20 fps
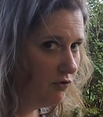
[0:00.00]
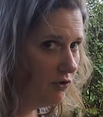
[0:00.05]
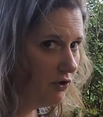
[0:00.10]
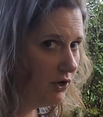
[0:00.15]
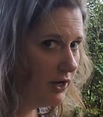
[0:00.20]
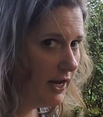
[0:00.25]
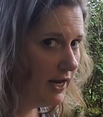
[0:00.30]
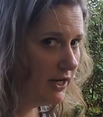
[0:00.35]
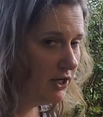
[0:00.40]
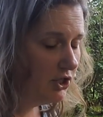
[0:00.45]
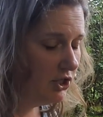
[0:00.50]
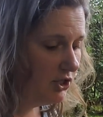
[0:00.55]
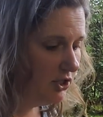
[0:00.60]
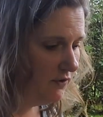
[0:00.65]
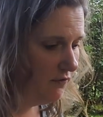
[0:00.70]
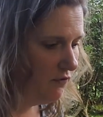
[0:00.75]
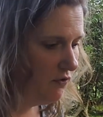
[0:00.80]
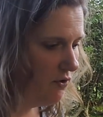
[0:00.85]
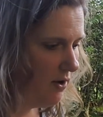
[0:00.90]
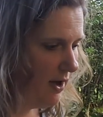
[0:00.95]
their cages,
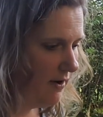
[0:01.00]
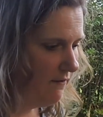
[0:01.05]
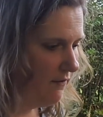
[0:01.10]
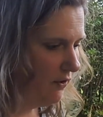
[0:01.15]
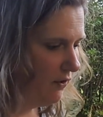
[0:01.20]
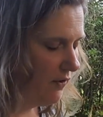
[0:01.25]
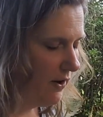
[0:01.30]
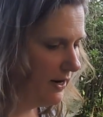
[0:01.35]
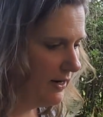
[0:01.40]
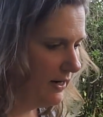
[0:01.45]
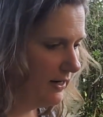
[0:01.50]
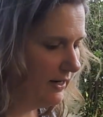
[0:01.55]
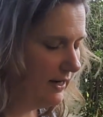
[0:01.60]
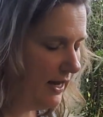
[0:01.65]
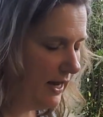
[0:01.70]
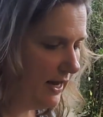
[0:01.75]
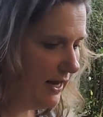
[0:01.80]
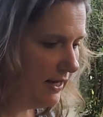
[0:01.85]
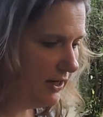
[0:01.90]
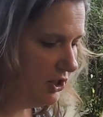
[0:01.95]
if you have a graded
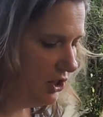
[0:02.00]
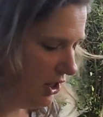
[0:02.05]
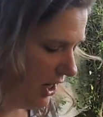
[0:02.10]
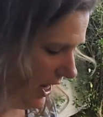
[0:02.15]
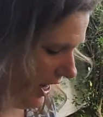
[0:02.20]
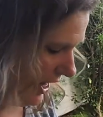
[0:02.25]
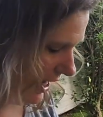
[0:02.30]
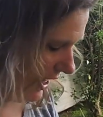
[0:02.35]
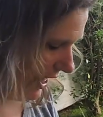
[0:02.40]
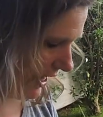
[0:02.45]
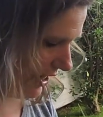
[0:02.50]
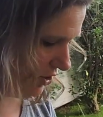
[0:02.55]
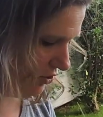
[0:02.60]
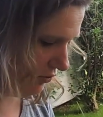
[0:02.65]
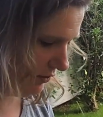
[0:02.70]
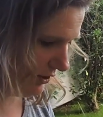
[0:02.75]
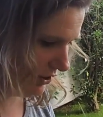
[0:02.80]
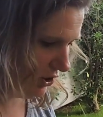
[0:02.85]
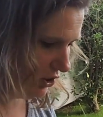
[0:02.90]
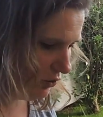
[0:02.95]
cage, you
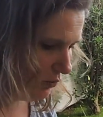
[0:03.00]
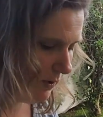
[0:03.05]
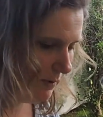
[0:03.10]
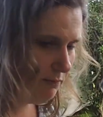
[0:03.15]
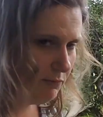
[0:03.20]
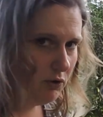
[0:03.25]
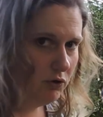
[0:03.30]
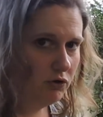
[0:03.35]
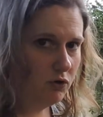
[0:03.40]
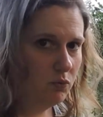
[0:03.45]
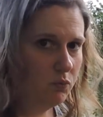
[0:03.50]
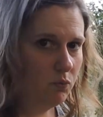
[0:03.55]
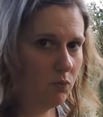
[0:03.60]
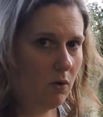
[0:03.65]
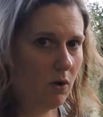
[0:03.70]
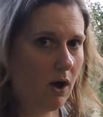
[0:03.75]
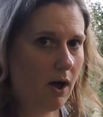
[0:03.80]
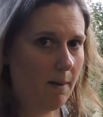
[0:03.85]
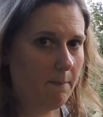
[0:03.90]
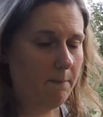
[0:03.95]
can sweep those
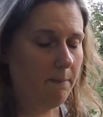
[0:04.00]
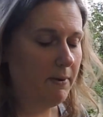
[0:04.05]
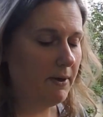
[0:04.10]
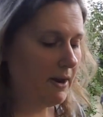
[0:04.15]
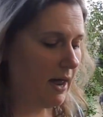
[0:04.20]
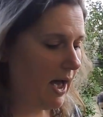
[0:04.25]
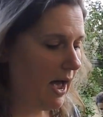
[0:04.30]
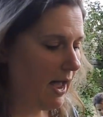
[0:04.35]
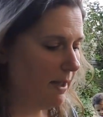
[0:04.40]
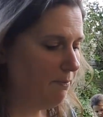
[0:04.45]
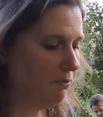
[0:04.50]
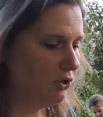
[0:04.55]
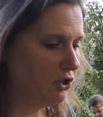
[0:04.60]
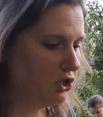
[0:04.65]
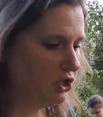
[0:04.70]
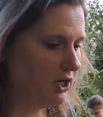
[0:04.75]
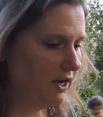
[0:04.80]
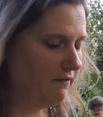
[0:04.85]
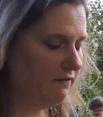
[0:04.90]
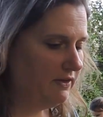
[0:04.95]
up. But I put
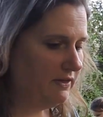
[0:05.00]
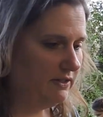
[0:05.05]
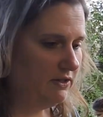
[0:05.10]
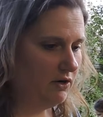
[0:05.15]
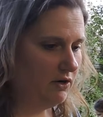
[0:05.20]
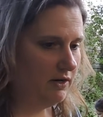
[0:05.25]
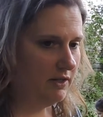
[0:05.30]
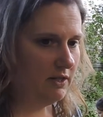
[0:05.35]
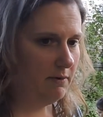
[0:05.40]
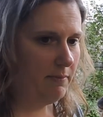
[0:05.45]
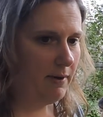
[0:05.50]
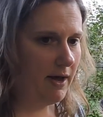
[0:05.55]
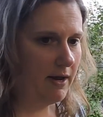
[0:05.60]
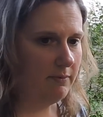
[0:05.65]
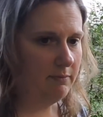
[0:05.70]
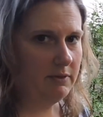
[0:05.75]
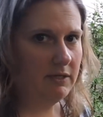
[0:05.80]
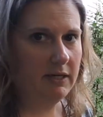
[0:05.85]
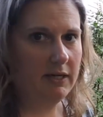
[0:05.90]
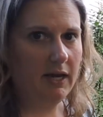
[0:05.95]
shavings at the
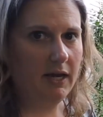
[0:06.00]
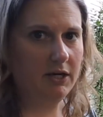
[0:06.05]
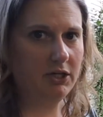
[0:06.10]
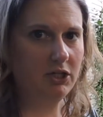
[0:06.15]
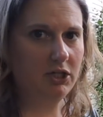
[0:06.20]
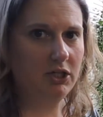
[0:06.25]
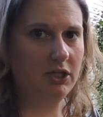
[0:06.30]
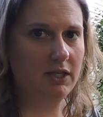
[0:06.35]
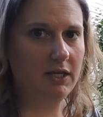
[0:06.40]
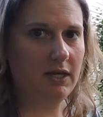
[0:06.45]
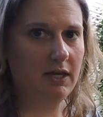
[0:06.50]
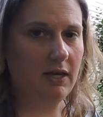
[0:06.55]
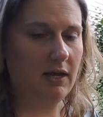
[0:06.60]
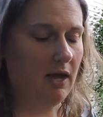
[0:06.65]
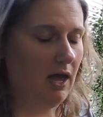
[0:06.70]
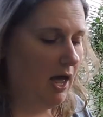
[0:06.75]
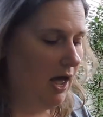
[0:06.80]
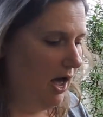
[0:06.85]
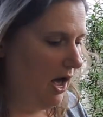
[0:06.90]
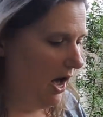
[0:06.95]
bottom to catch the
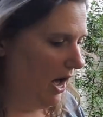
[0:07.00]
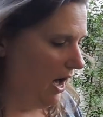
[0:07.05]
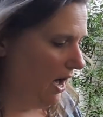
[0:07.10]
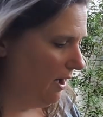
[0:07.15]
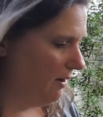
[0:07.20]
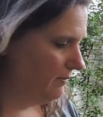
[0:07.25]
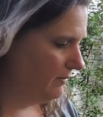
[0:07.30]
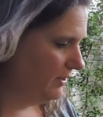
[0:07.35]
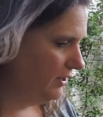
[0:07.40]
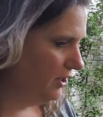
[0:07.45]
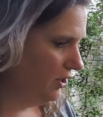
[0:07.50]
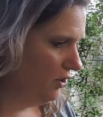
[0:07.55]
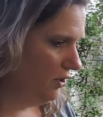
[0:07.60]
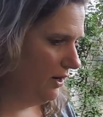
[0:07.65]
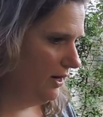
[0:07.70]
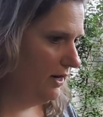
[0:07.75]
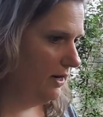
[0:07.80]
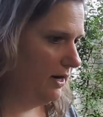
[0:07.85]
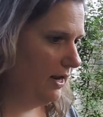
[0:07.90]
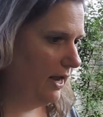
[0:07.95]

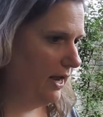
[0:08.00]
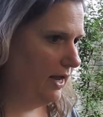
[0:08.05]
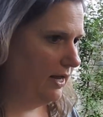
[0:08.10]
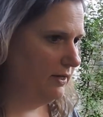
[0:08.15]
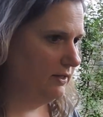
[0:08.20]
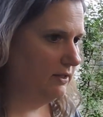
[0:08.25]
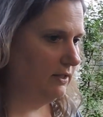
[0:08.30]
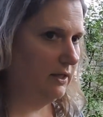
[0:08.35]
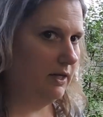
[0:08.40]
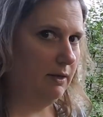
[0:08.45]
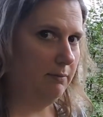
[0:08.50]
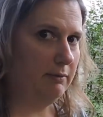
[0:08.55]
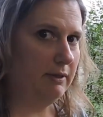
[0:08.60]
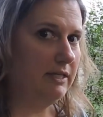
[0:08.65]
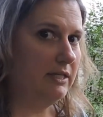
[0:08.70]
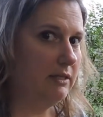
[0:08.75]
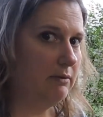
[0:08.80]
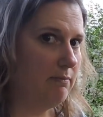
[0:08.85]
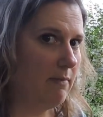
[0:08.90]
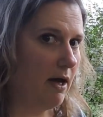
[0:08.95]
urine and to keep the
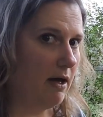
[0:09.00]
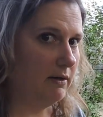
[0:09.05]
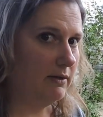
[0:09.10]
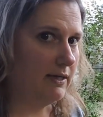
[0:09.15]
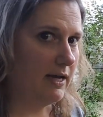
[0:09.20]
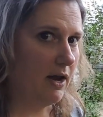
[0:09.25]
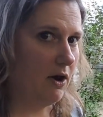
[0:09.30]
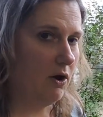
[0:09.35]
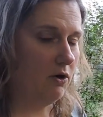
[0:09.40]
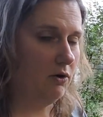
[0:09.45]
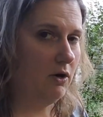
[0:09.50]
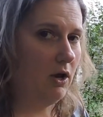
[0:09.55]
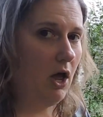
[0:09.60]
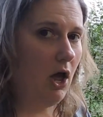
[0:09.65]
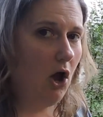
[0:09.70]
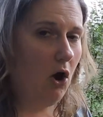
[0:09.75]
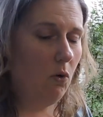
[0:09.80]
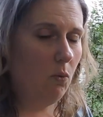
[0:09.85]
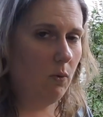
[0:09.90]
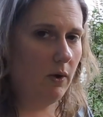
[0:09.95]
smell down
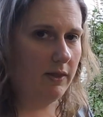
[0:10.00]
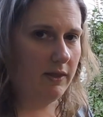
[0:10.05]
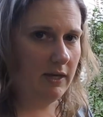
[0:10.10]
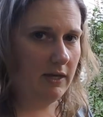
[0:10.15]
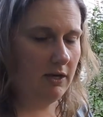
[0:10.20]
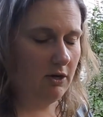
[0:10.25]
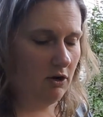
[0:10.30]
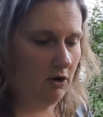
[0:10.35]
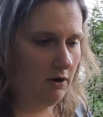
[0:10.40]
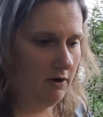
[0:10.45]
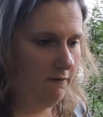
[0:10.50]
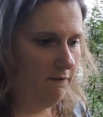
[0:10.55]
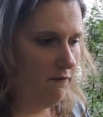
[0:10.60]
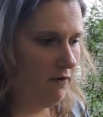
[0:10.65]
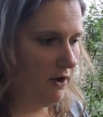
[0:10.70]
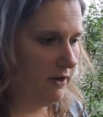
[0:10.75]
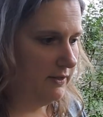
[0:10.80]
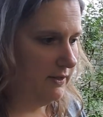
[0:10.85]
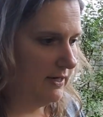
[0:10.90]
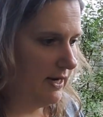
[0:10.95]
when the urine
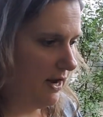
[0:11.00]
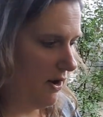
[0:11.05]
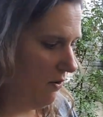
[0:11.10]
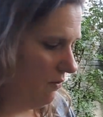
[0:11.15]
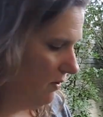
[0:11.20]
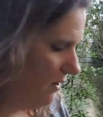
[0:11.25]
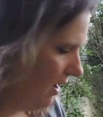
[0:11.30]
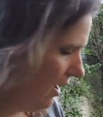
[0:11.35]
falls down.